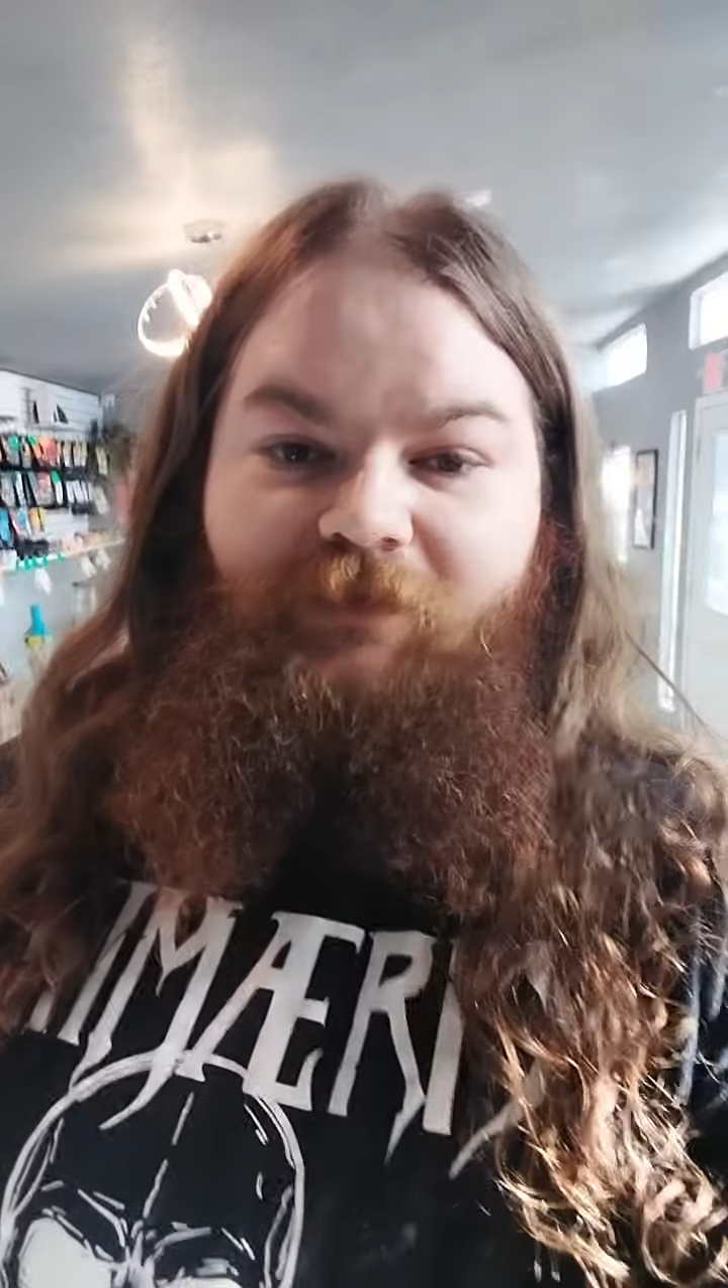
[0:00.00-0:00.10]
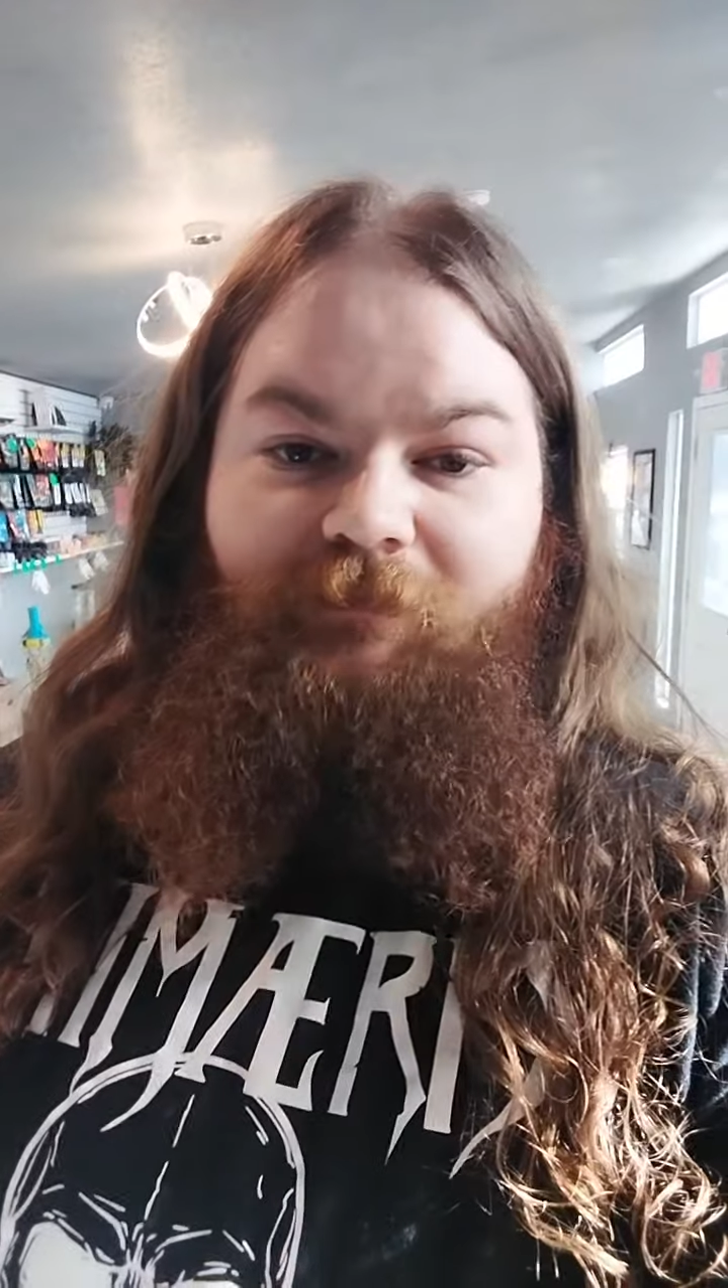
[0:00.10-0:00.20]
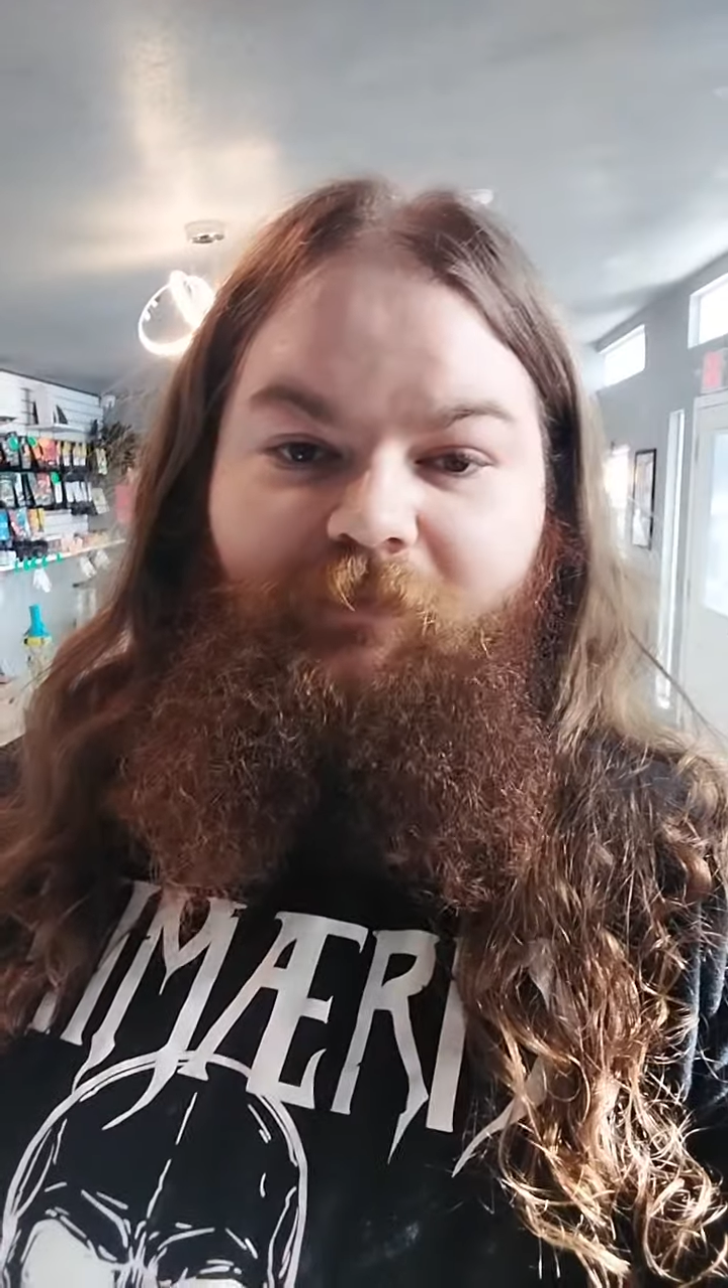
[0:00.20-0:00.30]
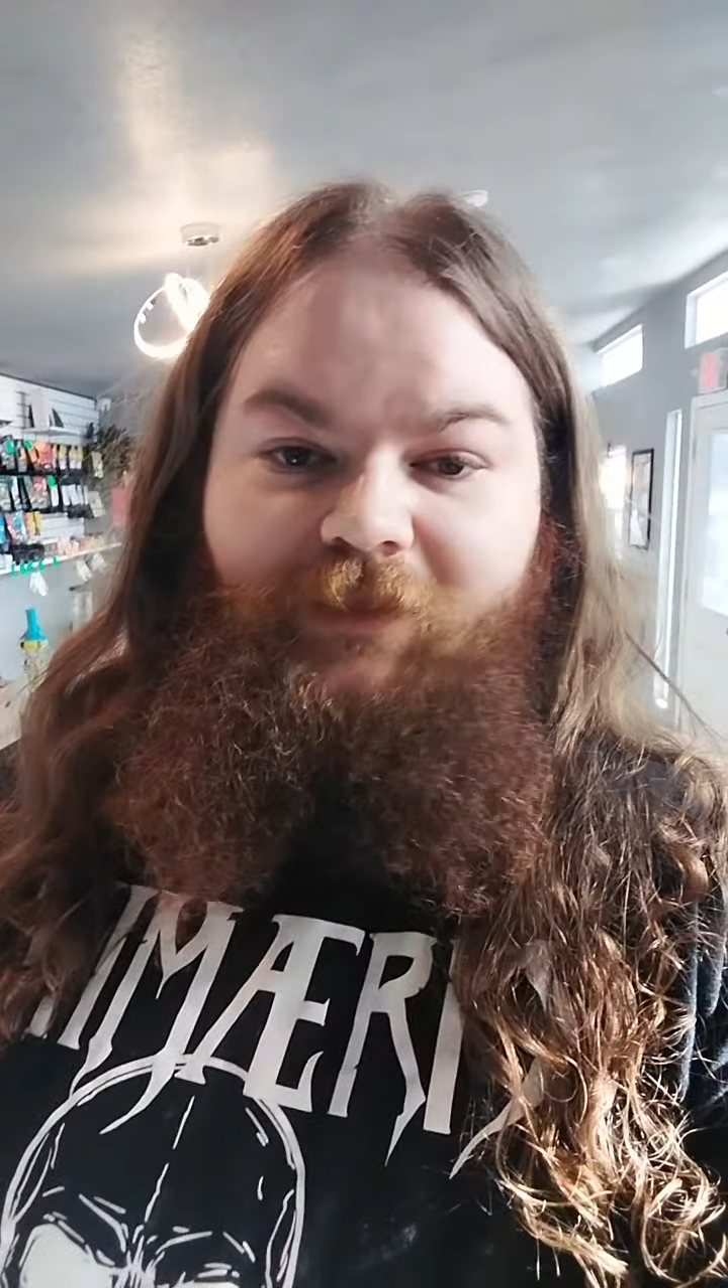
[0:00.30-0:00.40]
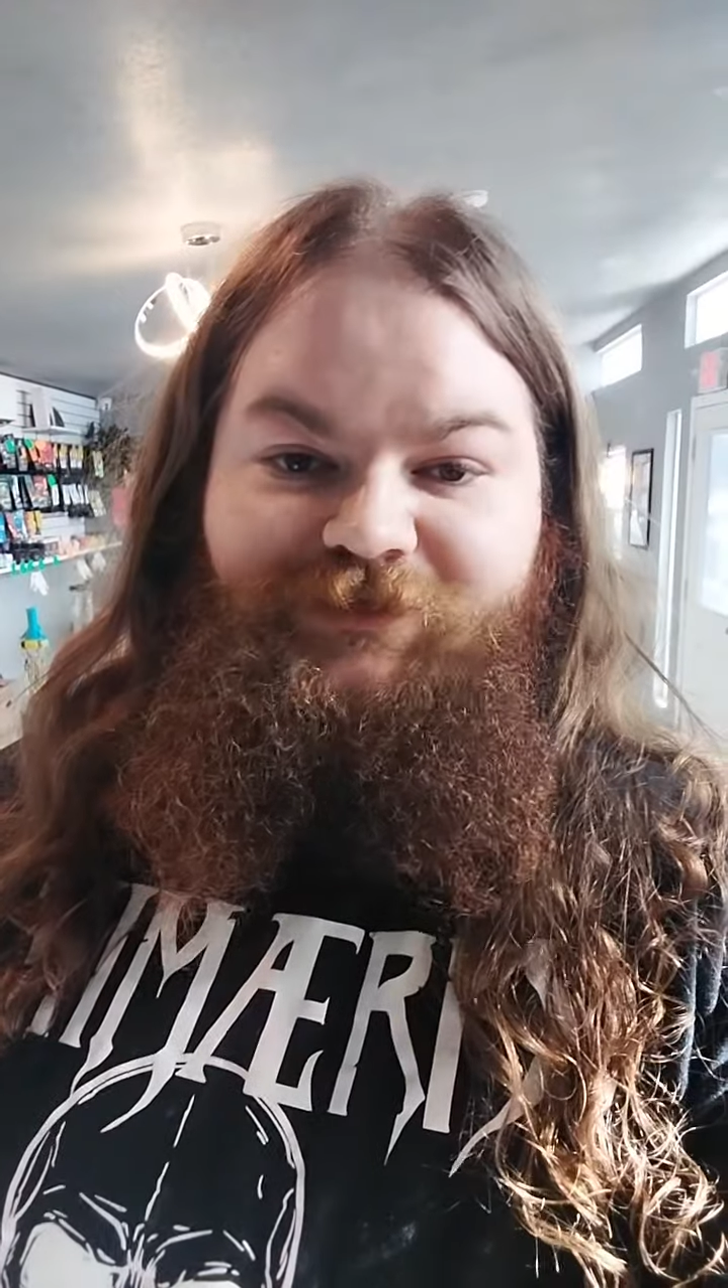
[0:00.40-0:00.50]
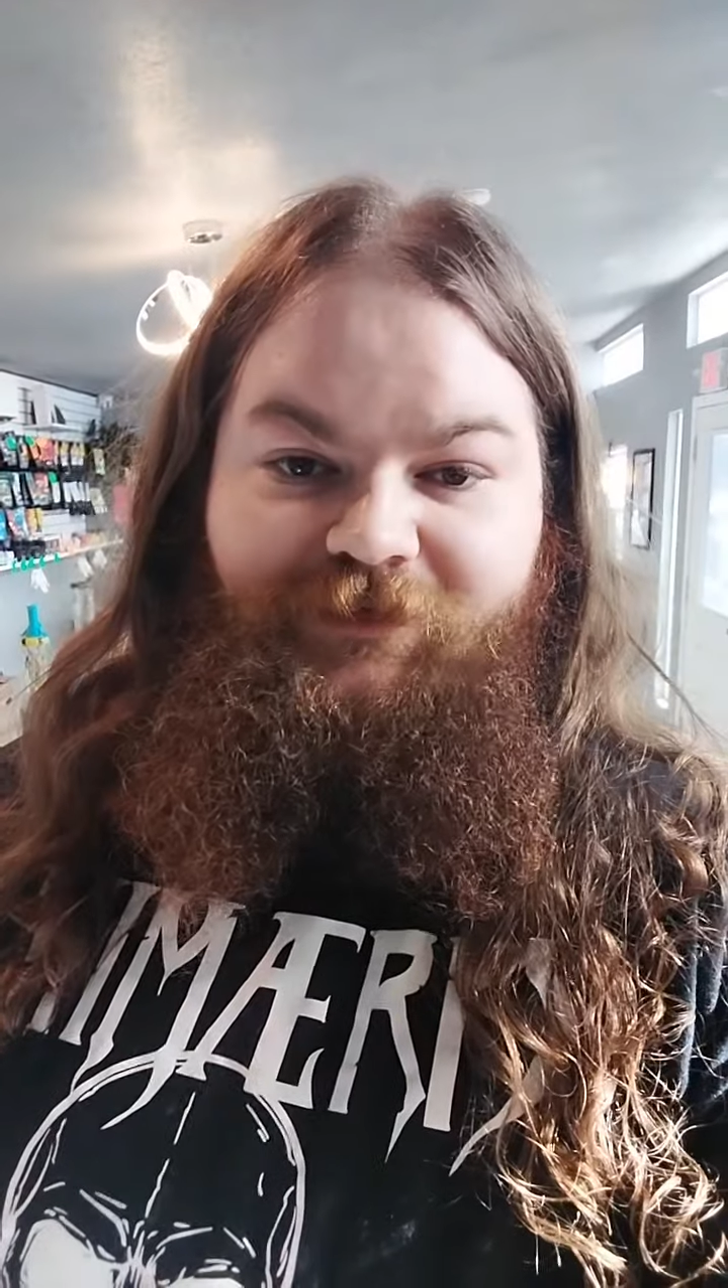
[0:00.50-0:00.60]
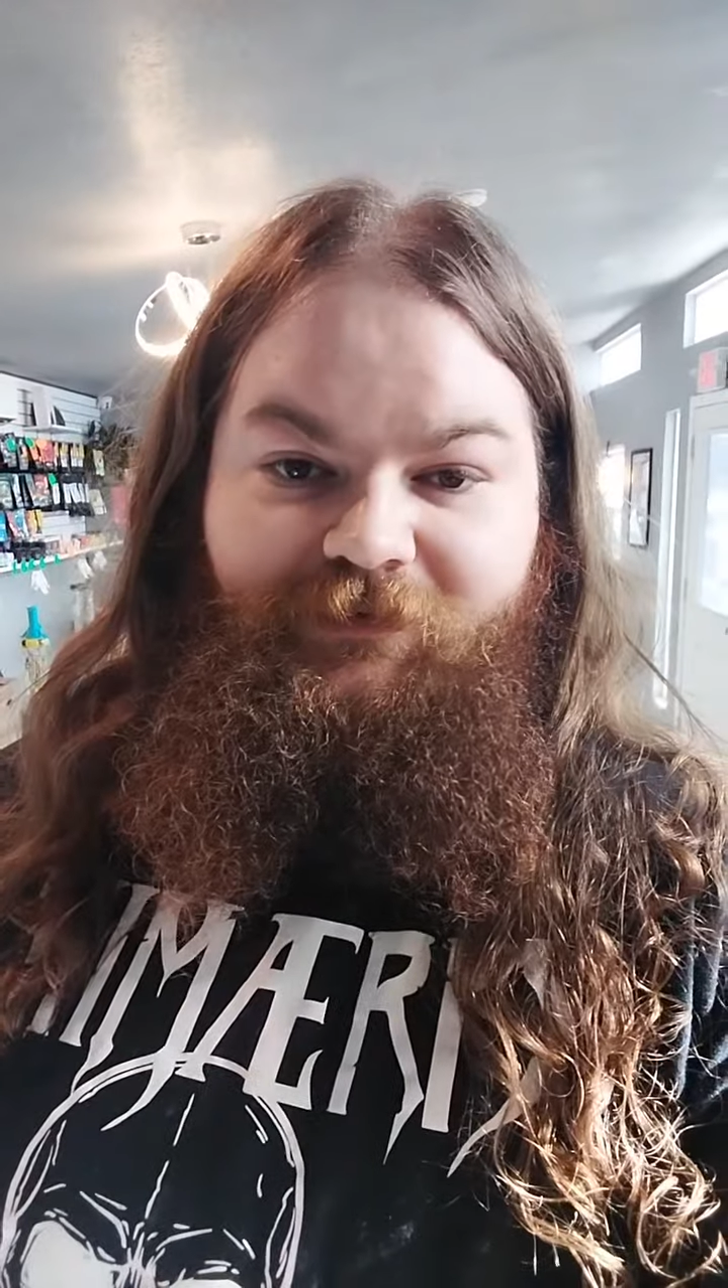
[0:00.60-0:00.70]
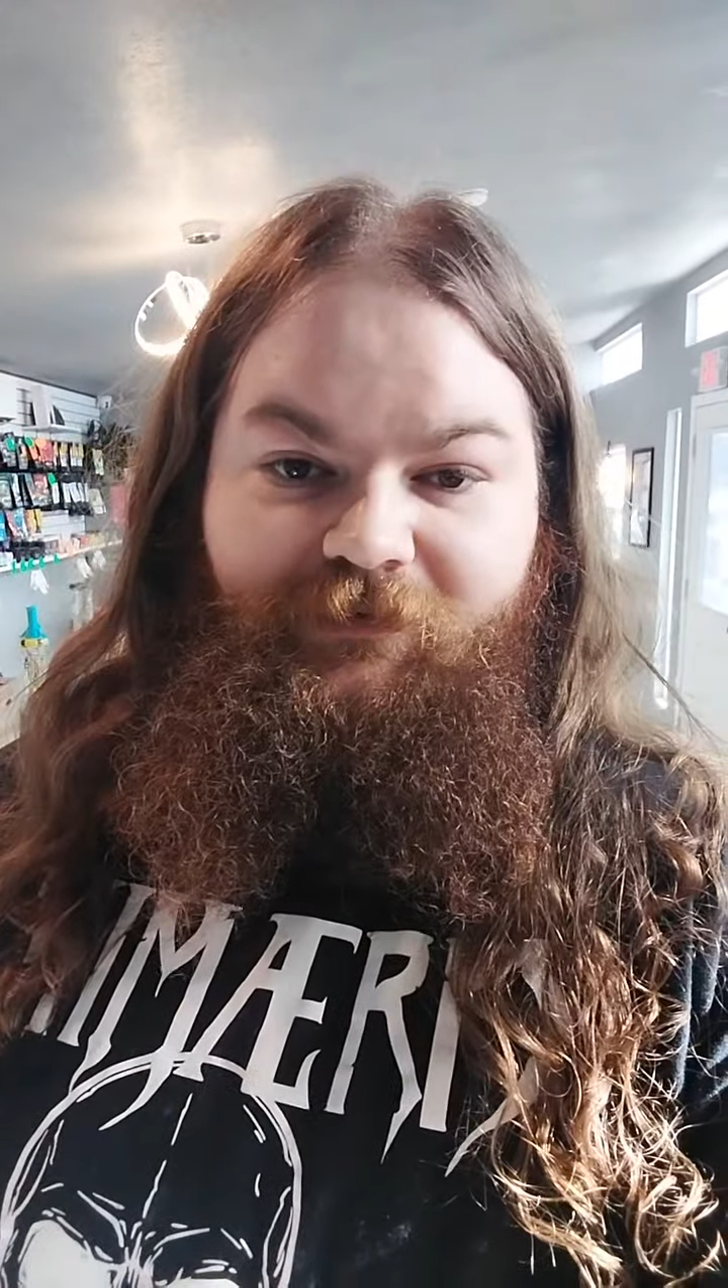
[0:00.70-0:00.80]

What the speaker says: the pleasure